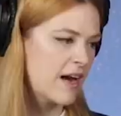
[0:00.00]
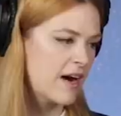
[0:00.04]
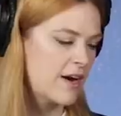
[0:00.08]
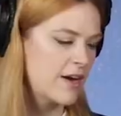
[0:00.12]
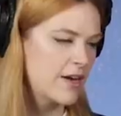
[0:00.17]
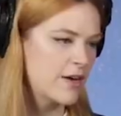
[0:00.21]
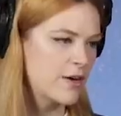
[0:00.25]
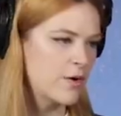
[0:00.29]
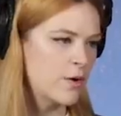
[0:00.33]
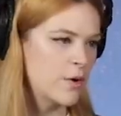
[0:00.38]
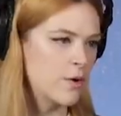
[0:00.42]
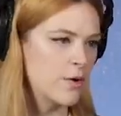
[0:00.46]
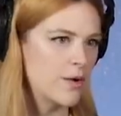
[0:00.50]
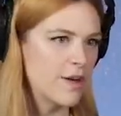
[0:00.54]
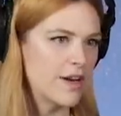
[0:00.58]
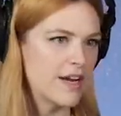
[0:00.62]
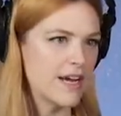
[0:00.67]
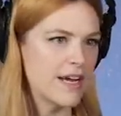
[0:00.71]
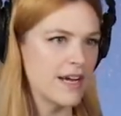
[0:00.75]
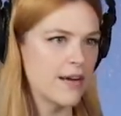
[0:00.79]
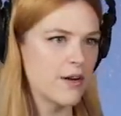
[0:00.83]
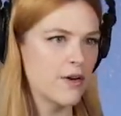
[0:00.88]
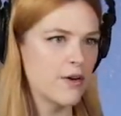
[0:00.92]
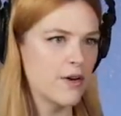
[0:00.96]
How are you,
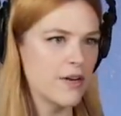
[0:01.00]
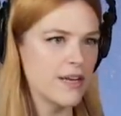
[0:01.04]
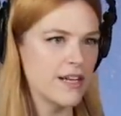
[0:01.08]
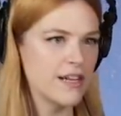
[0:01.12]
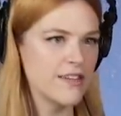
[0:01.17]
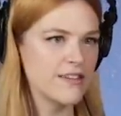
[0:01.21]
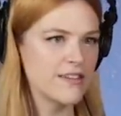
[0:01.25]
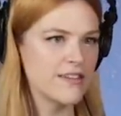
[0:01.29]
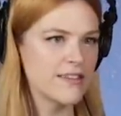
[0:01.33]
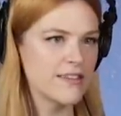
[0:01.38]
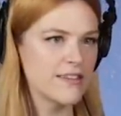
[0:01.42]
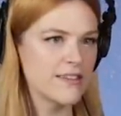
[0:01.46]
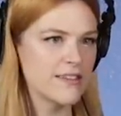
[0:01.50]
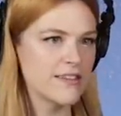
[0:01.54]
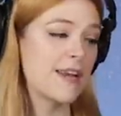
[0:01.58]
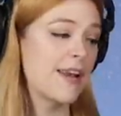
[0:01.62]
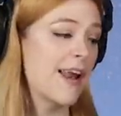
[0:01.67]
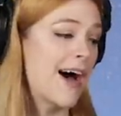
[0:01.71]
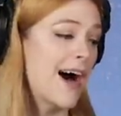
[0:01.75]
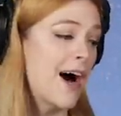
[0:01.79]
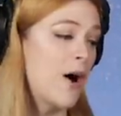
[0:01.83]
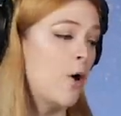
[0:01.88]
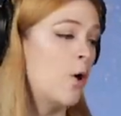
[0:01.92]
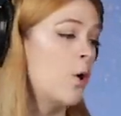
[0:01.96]
Holden? Holden's
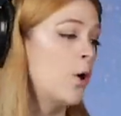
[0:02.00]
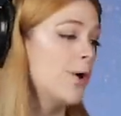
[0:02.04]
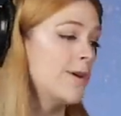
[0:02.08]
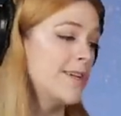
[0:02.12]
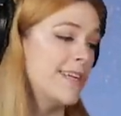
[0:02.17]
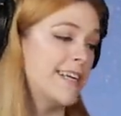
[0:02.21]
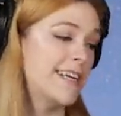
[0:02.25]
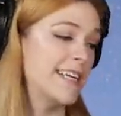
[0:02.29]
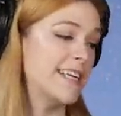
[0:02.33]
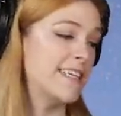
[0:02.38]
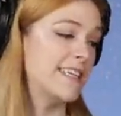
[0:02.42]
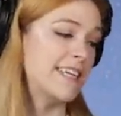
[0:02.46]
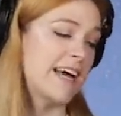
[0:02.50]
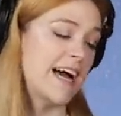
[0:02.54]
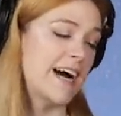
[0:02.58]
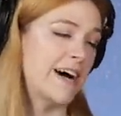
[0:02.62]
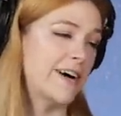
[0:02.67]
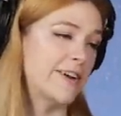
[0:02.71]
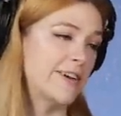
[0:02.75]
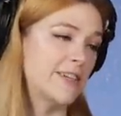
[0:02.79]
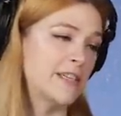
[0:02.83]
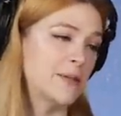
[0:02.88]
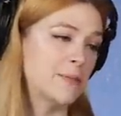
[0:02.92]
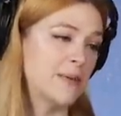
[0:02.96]
not holding it
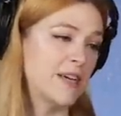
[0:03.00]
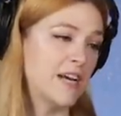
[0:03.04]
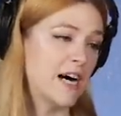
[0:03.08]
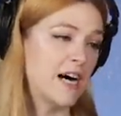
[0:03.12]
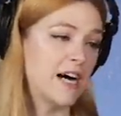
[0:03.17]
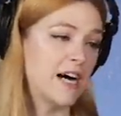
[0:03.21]
down, to be